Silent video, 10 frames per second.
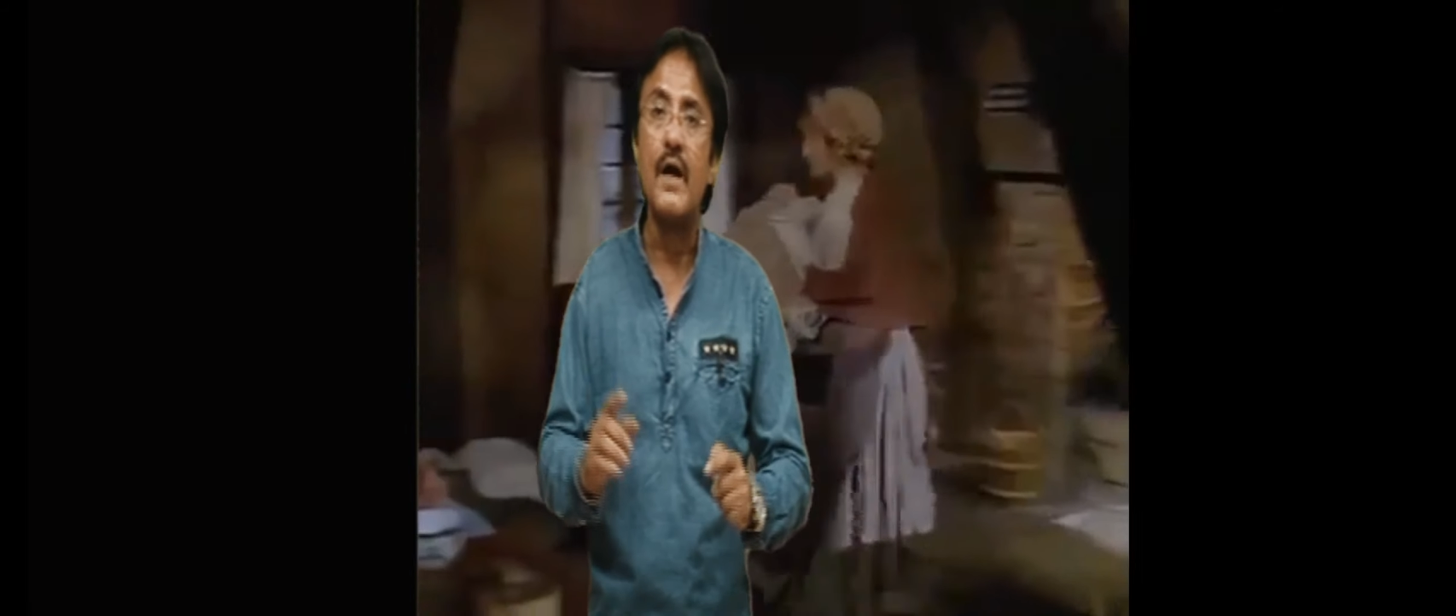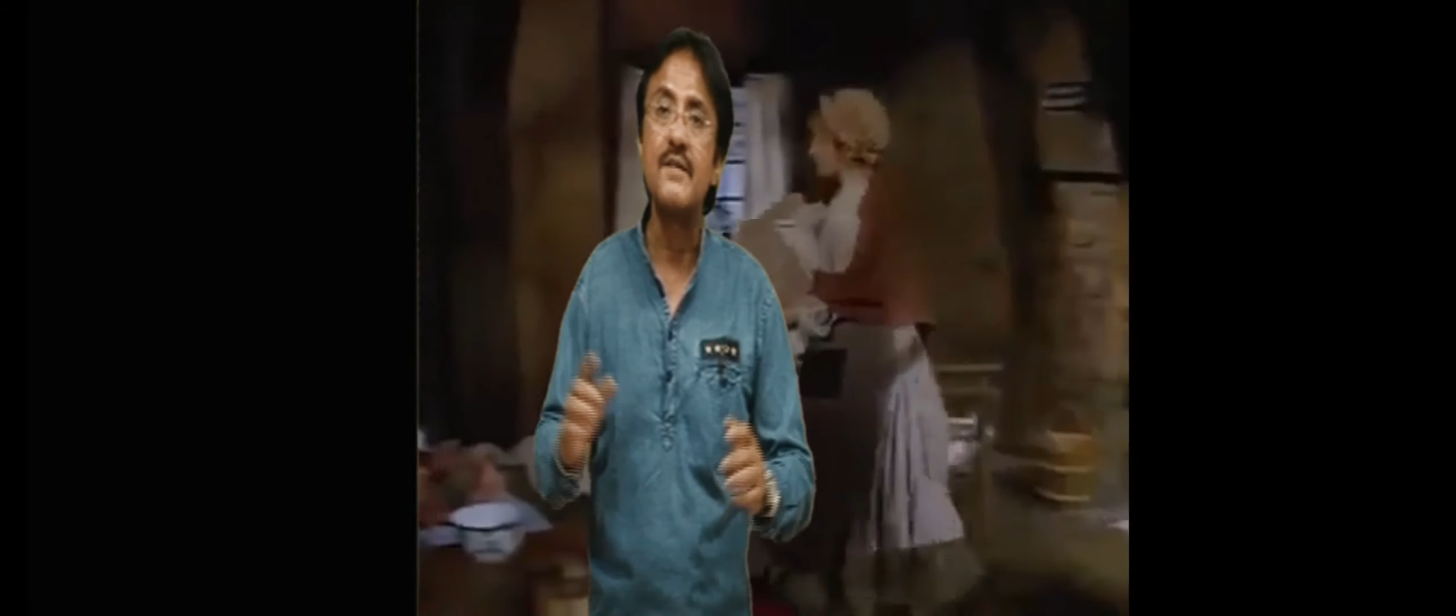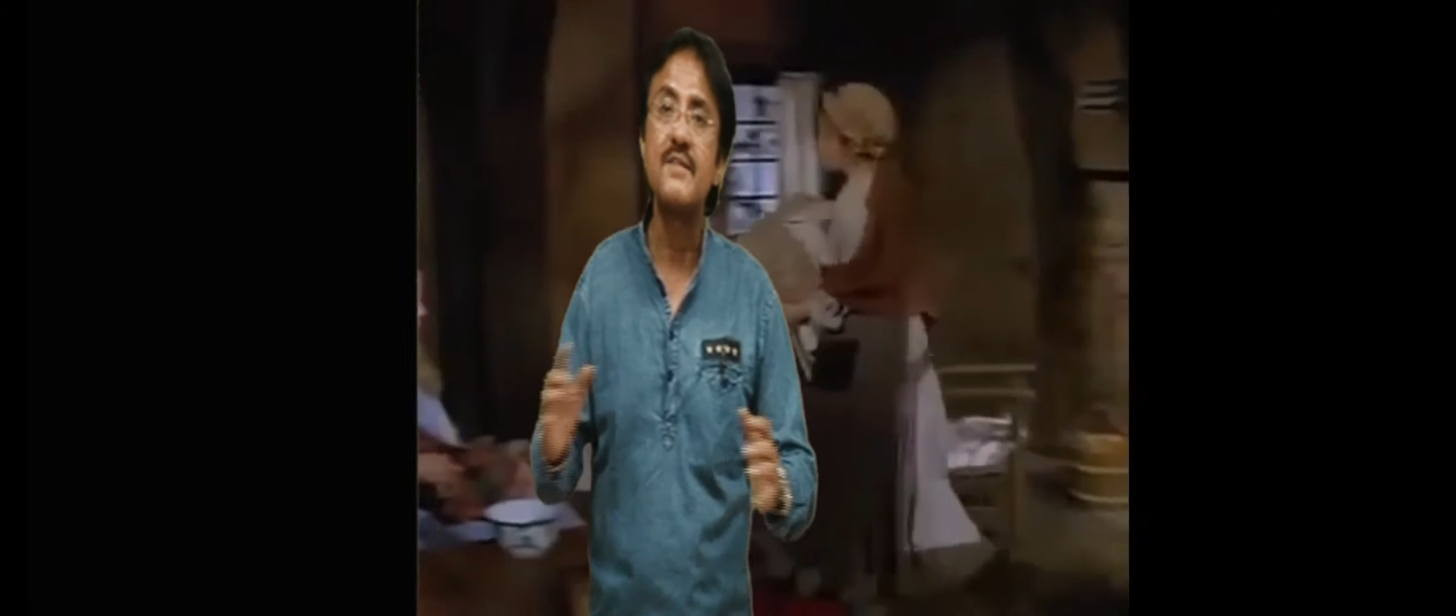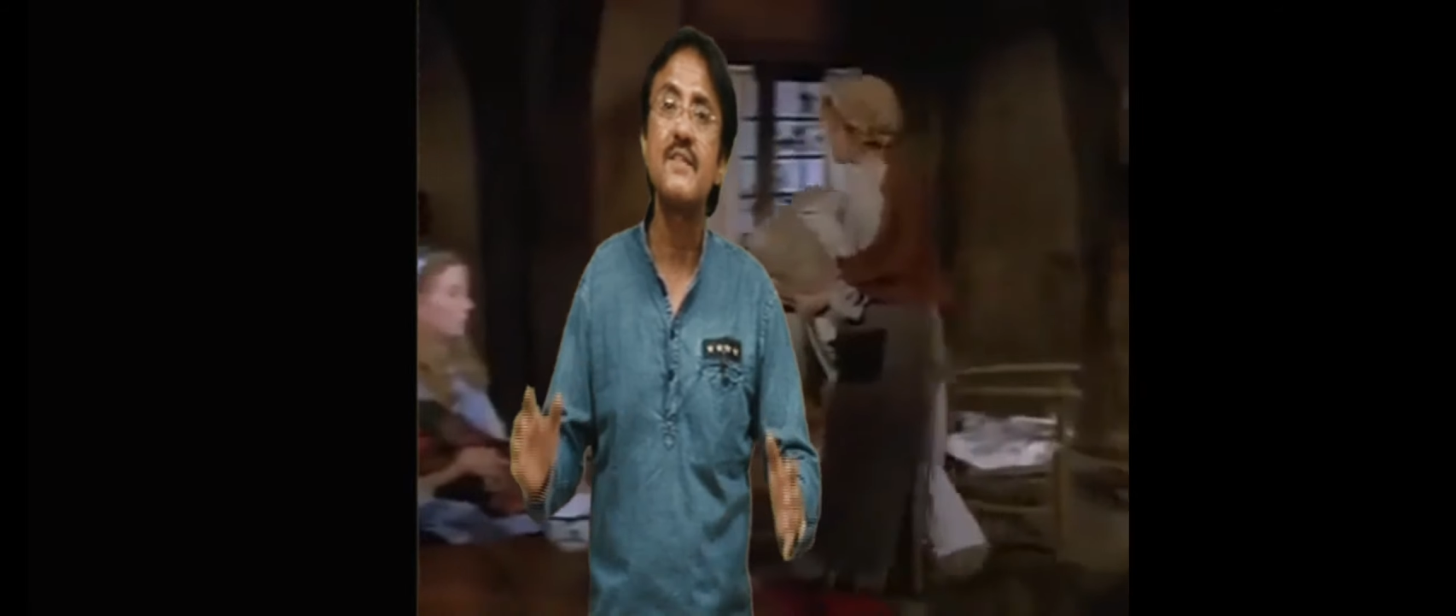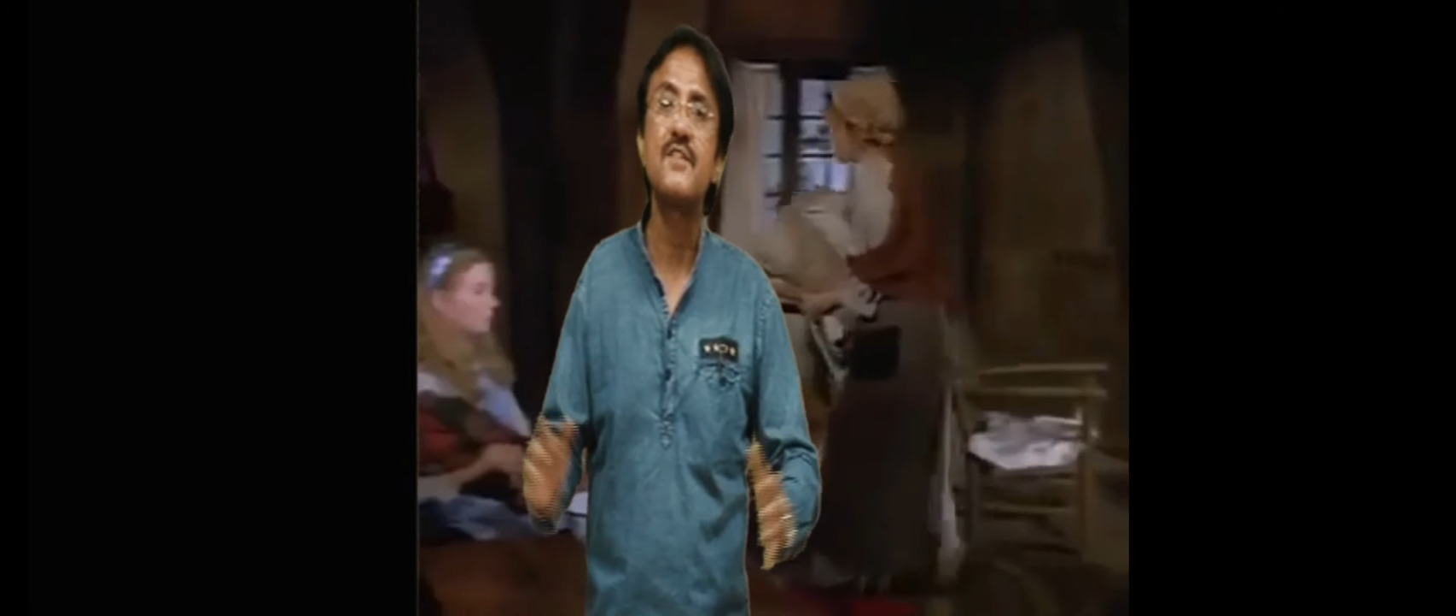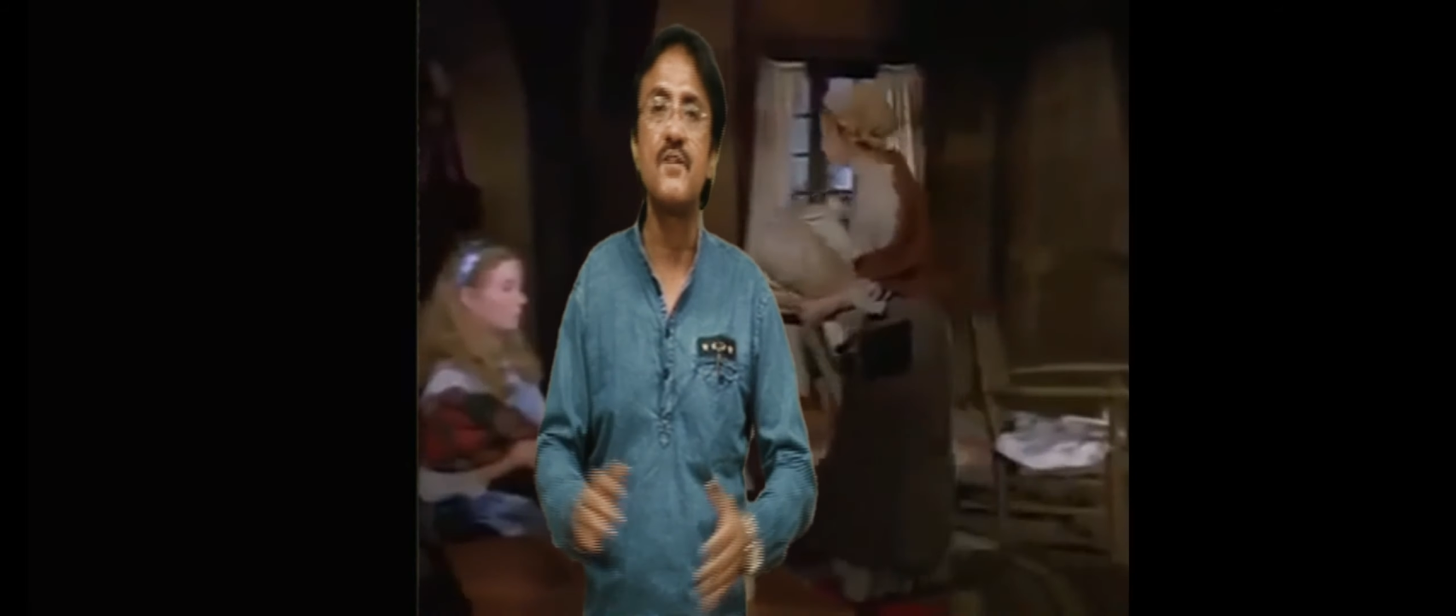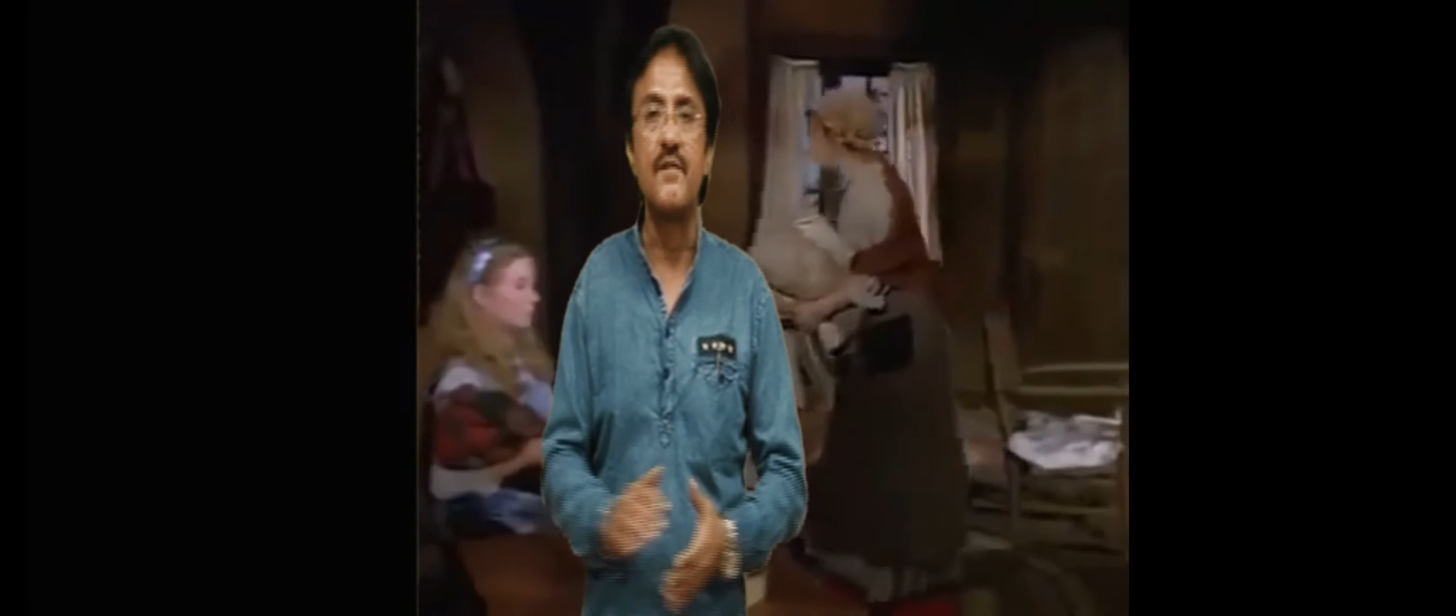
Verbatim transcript: a widow and